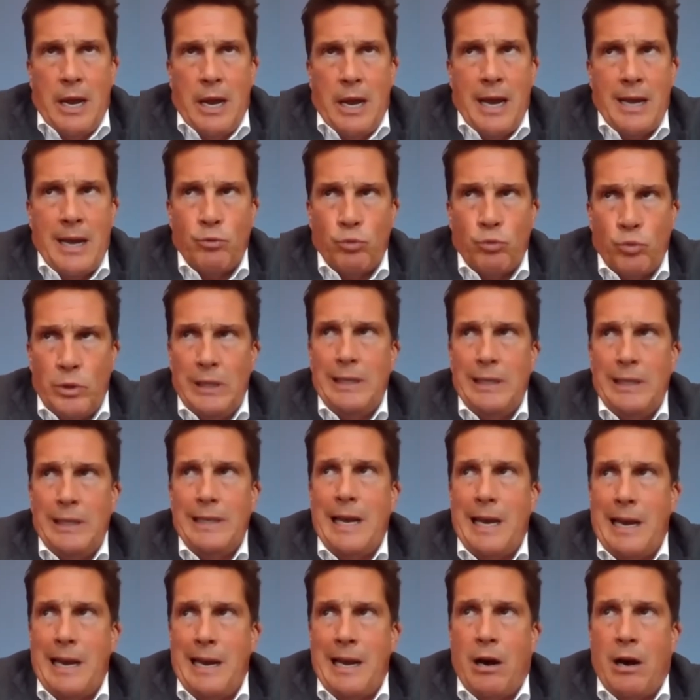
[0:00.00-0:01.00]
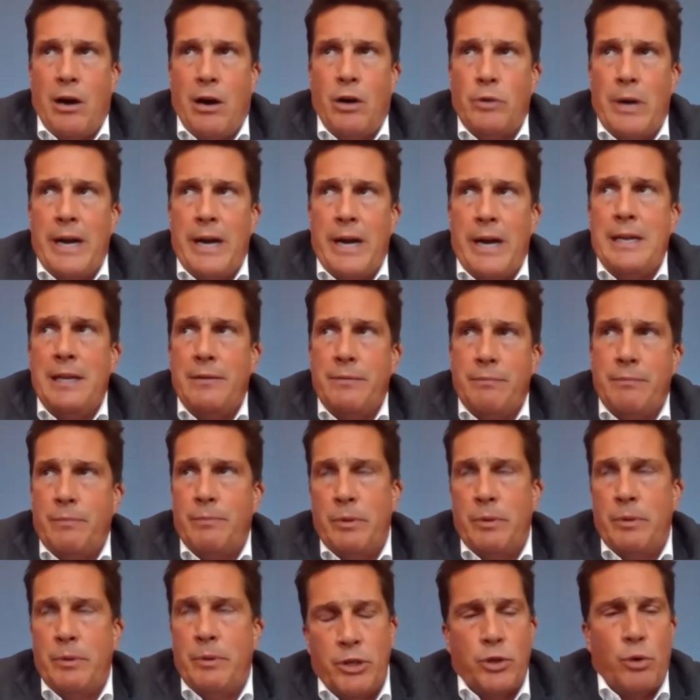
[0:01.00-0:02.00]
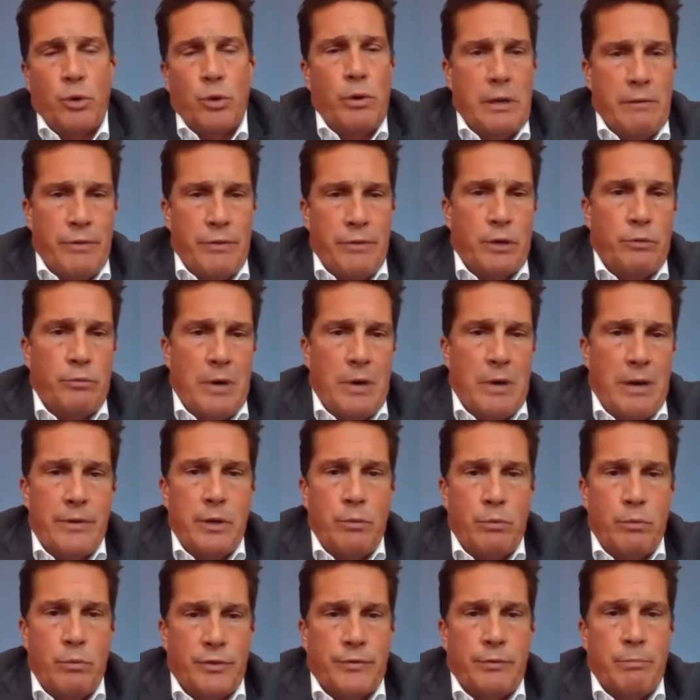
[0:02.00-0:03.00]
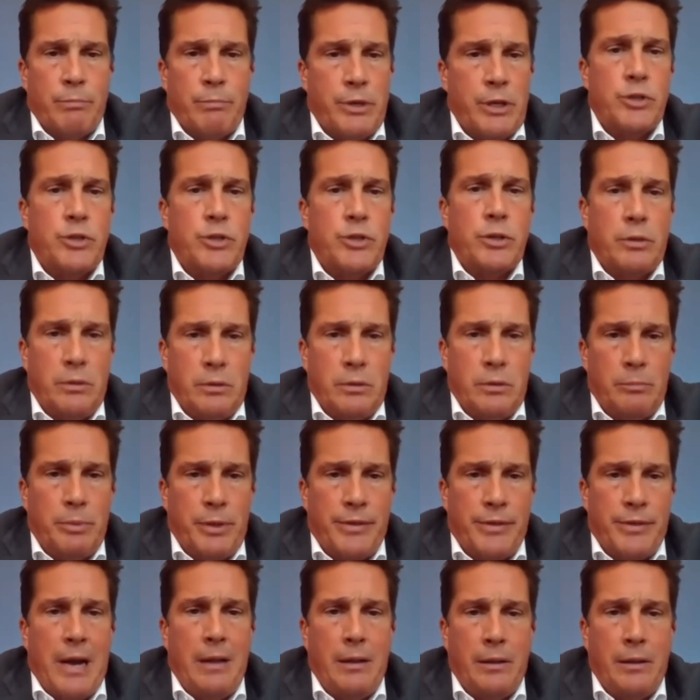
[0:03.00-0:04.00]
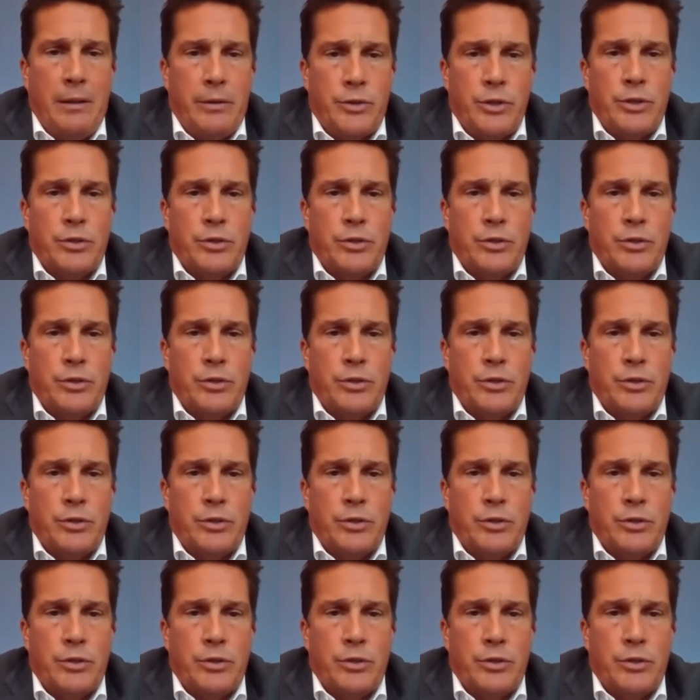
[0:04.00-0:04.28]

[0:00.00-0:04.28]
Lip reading: And really, already the majority of their revenue was from digital pathology.